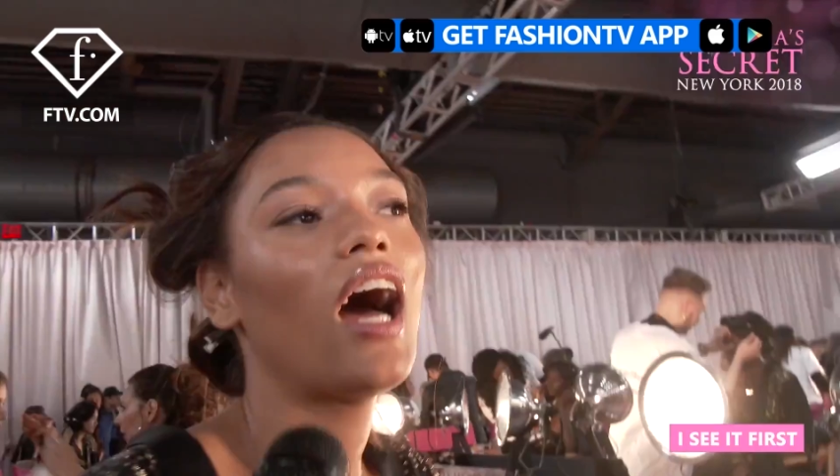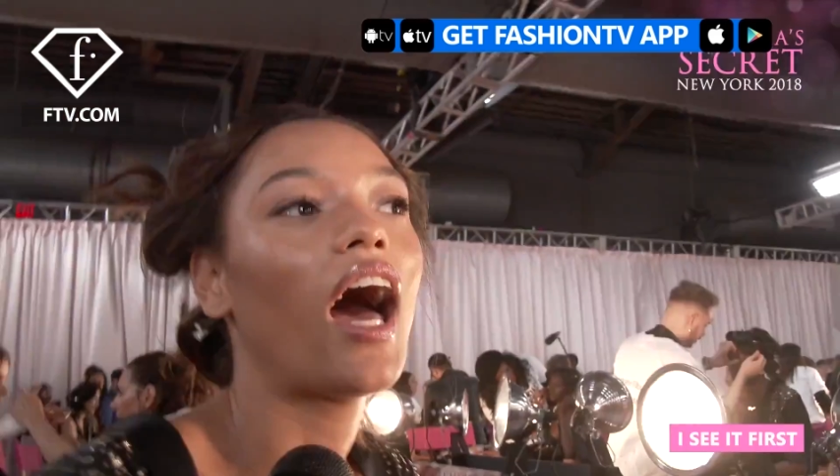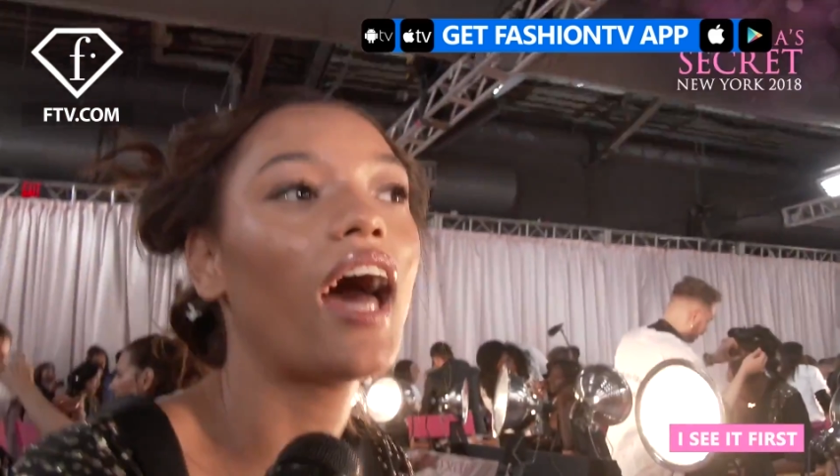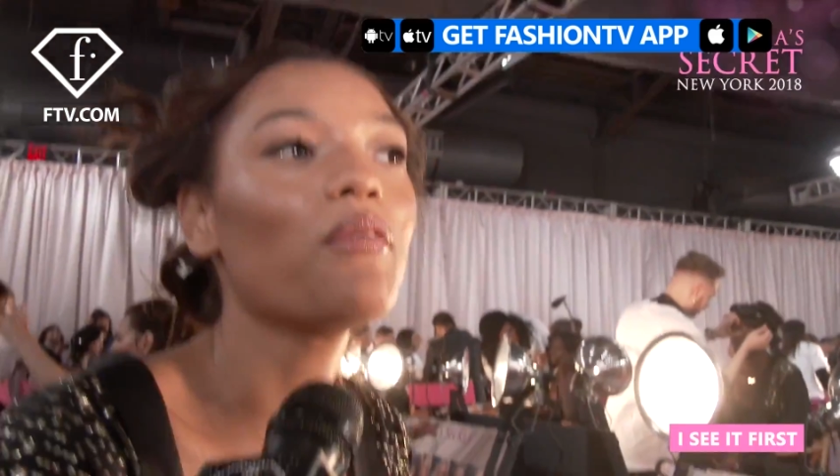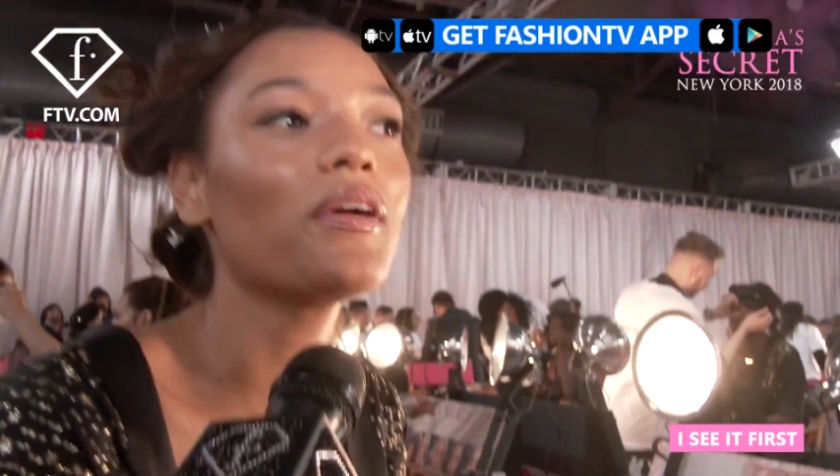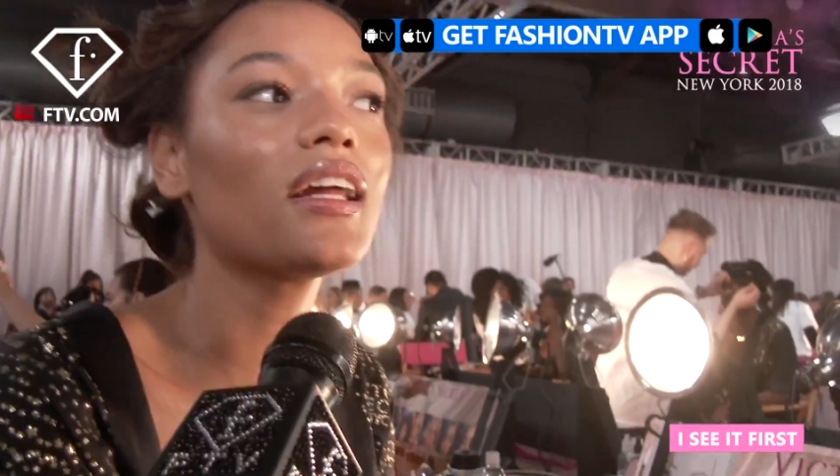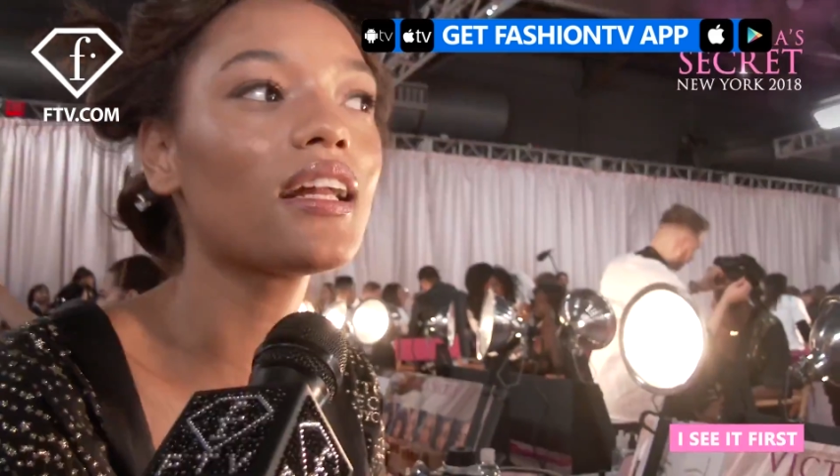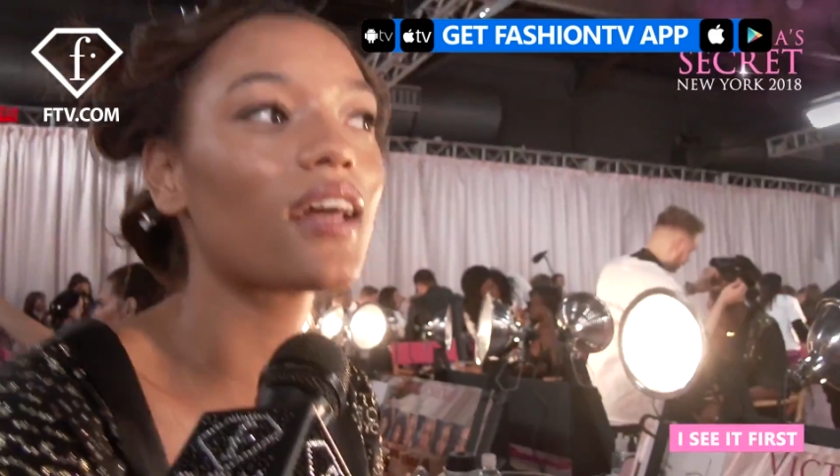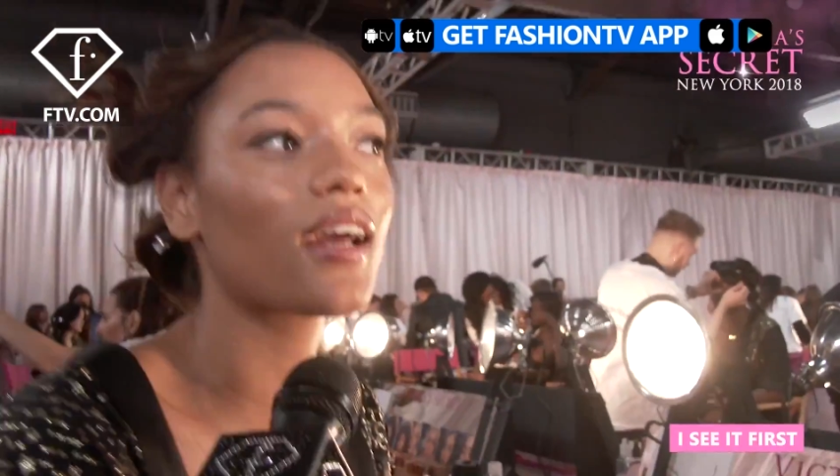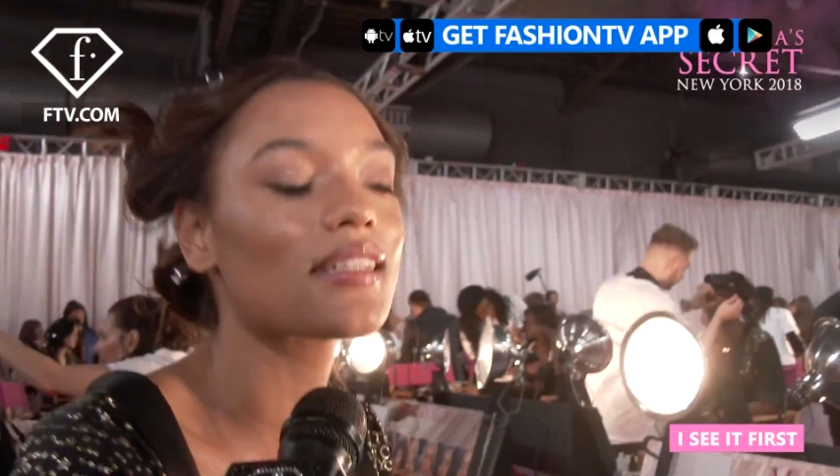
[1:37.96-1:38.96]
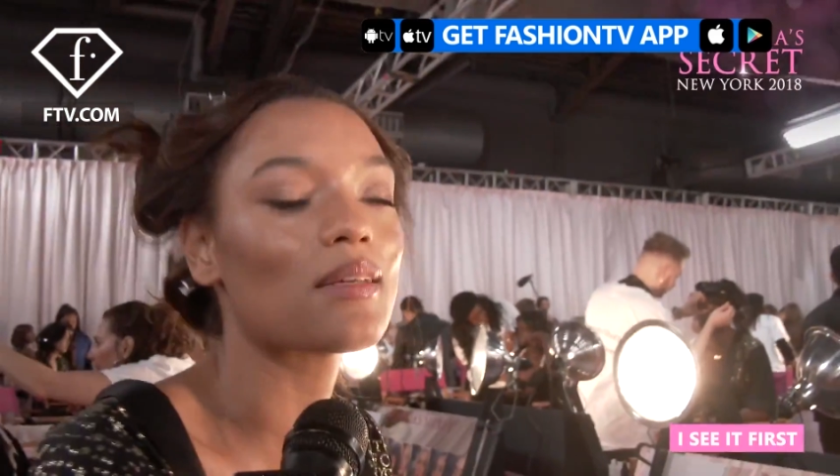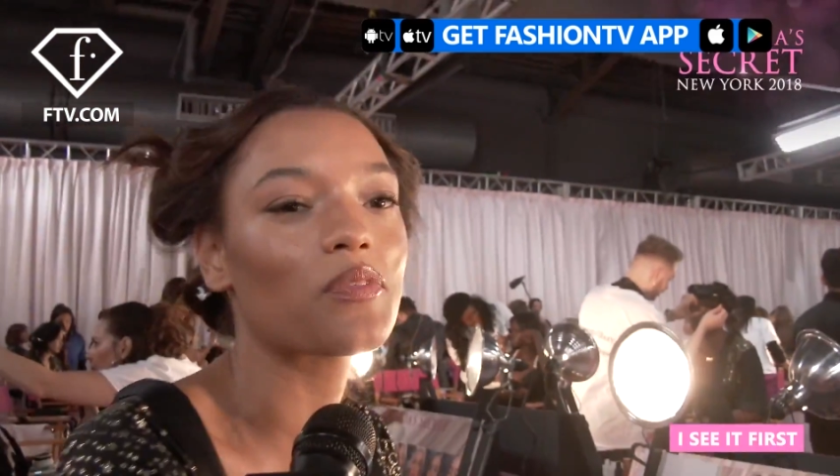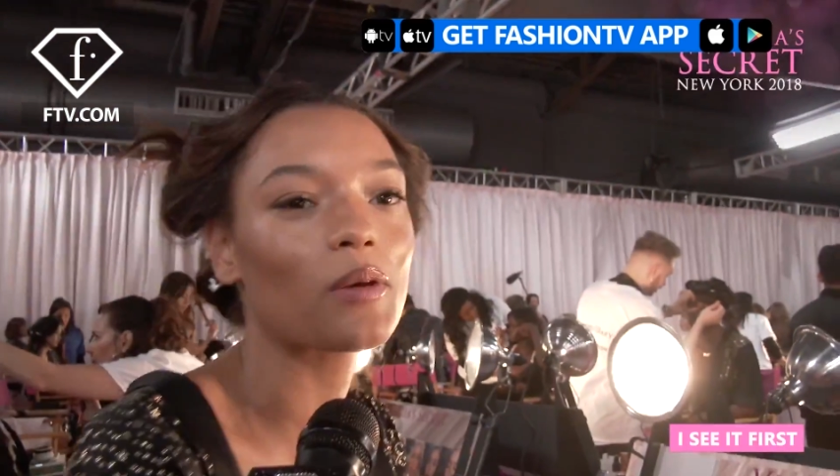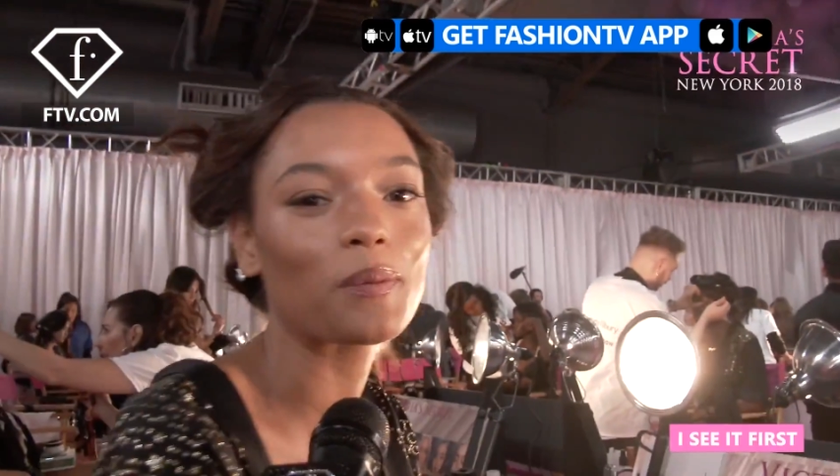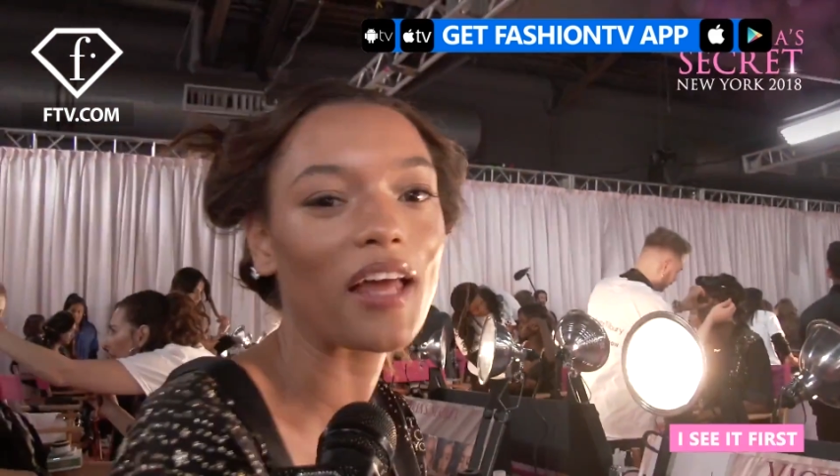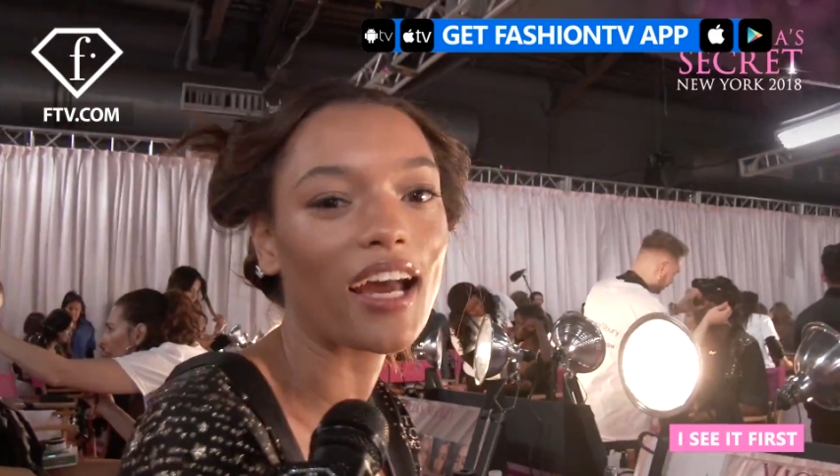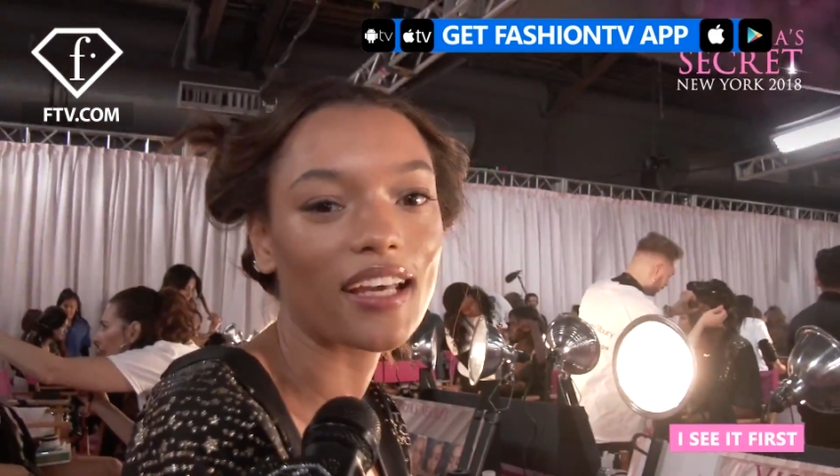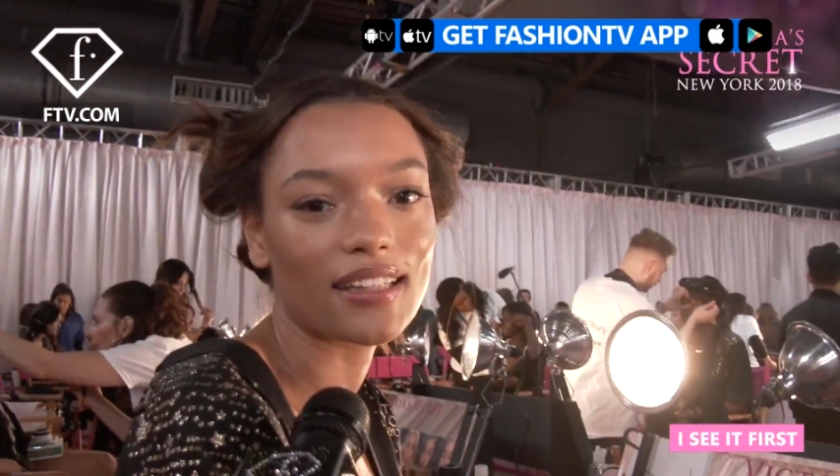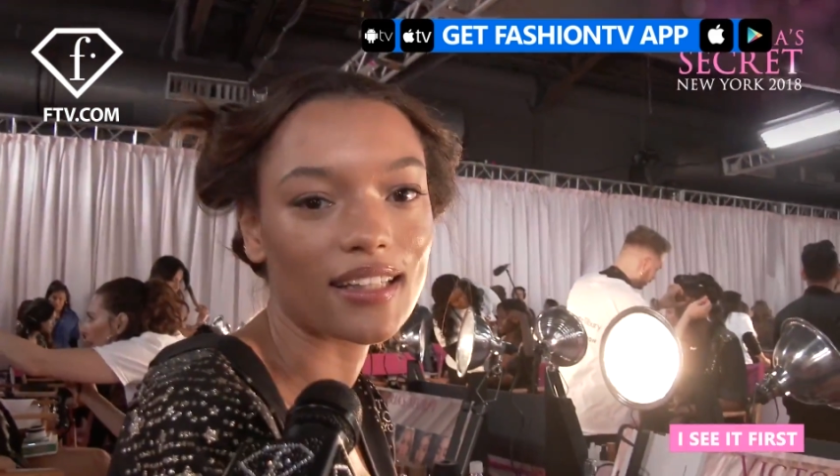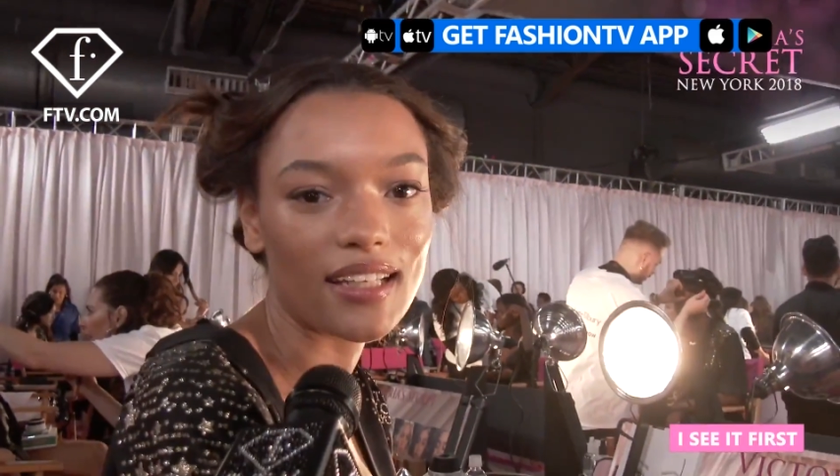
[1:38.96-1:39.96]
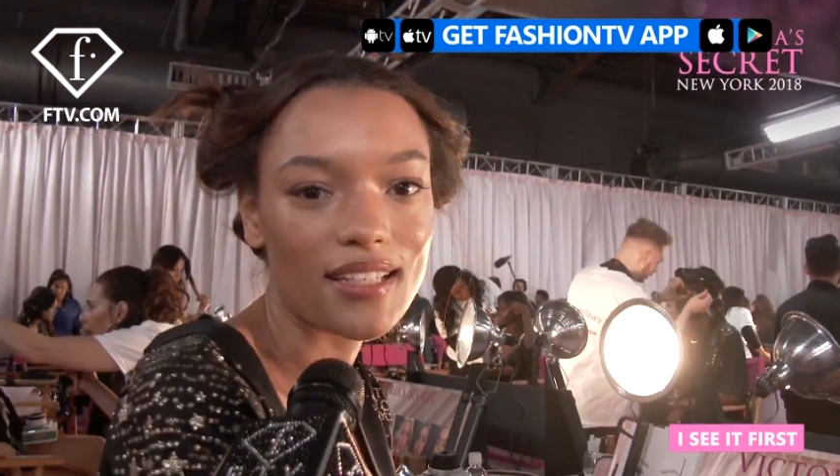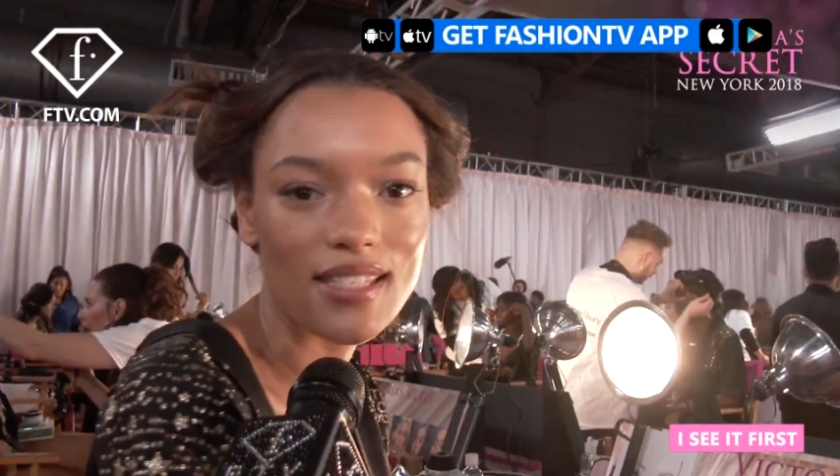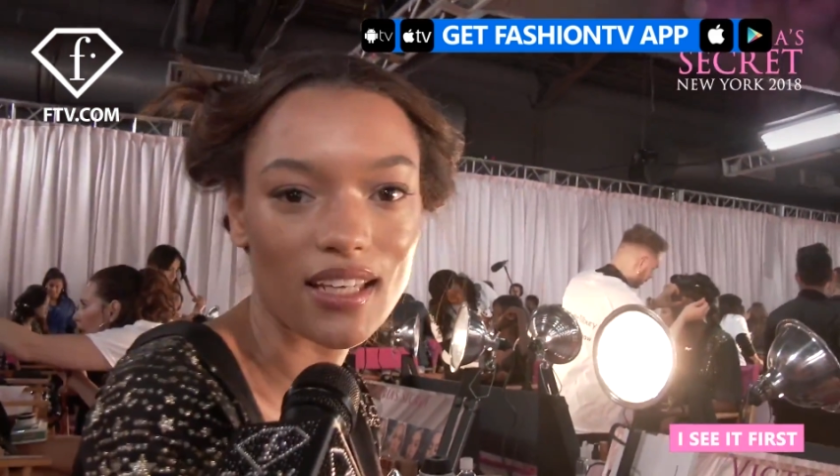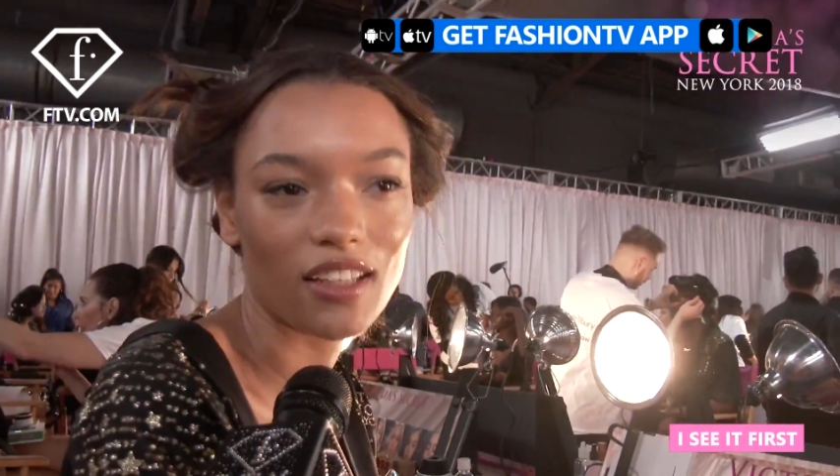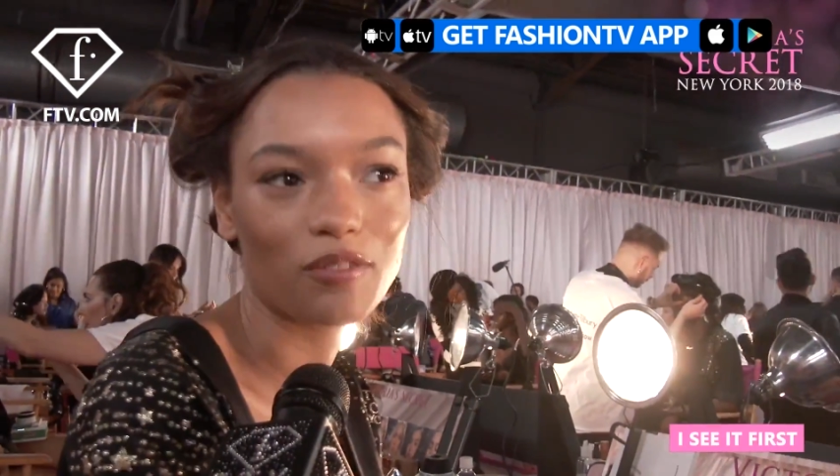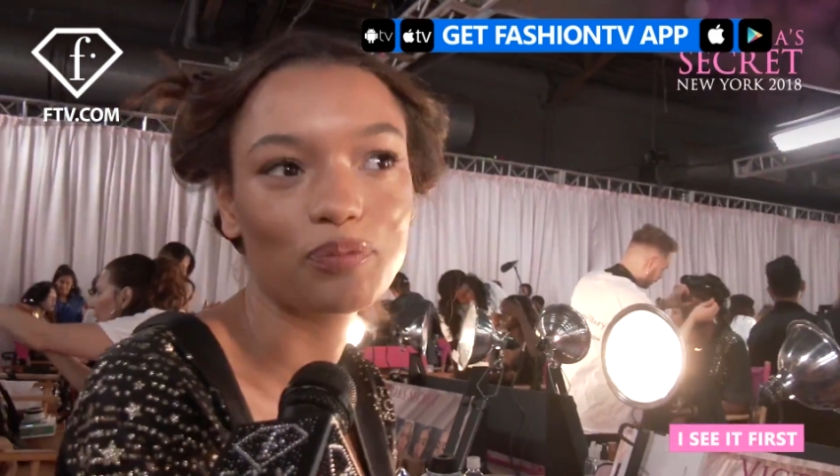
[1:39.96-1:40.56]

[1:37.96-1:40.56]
I really like something black and lacy.